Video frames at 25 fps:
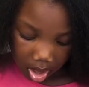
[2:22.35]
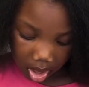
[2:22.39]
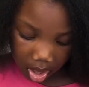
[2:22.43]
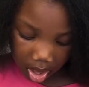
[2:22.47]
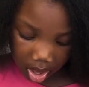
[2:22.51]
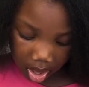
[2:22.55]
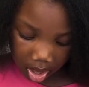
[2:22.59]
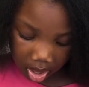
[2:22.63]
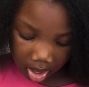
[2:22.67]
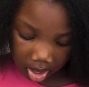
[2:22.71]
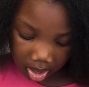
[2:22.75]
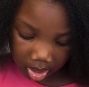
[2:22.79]

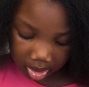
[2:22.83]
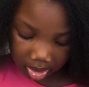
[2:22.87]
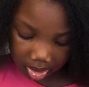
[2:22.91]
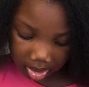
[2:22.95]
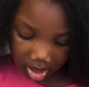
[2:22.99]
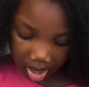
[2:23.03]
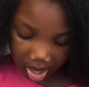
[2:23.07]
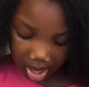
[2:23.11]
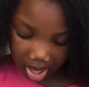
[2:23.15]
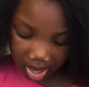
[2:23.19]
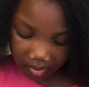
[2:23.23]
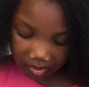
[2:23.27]
And
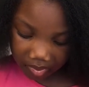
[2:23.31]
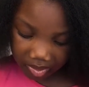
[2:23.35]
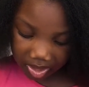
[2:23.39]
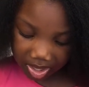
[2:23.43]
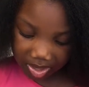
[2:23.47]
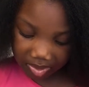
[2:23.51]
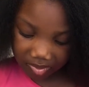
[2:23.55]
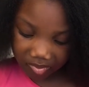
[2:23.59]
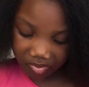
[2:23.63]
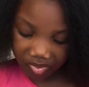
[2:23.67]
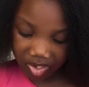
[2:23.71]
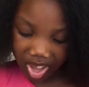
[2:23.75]
I have
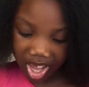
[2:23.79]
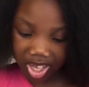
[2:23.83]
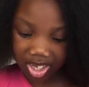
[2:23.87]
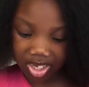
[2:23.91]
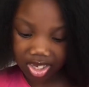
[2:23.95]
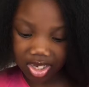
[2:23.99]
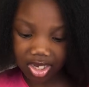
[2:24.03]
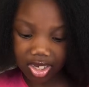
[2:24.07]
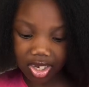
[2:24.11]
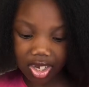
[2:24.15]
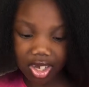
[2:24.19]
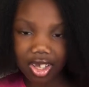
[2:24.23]
this
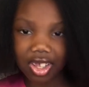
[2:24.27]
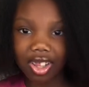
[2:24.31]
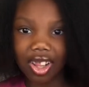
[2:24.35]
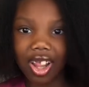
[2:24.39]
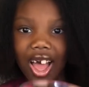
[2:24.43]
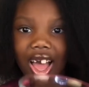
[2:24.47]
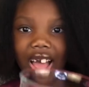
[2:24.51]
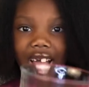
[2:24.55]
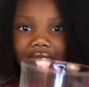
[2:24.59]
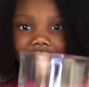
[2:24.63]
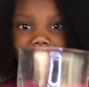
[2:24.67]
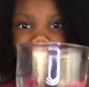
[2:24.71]
fancy
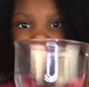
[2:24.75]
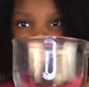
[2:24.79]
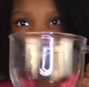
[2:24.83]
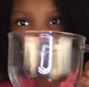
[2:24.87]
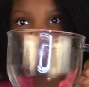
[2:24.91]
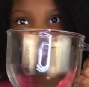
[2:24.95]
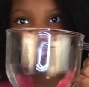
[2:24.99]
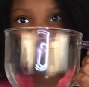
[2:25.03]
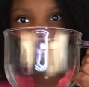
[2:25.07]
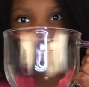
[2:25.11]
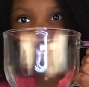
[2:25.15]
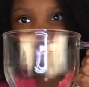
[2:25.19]
glass
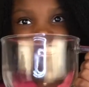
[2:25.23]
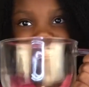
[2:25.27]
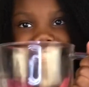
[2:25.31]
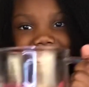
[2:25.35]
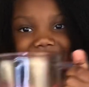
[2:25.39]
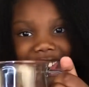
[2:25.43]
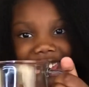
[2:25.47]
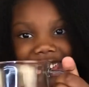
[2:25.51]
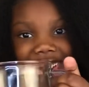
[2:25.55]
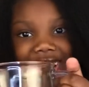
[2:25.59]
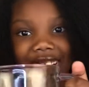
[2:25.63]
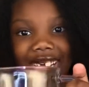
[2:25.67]

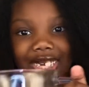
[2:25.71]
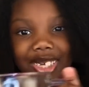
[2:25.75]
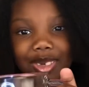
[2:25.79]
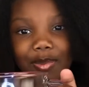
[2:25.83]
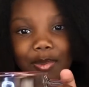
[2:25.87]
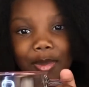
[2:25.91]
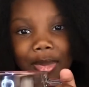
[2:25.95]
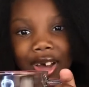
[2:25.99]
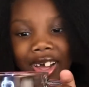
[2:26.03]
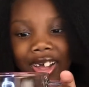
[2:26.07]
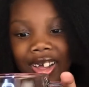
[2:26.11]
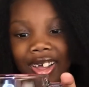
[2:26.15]

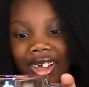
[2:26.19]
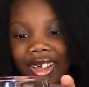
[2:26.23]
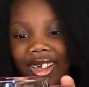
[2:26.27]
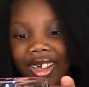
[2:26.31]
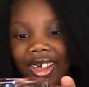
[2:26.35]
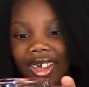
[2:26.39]
mug.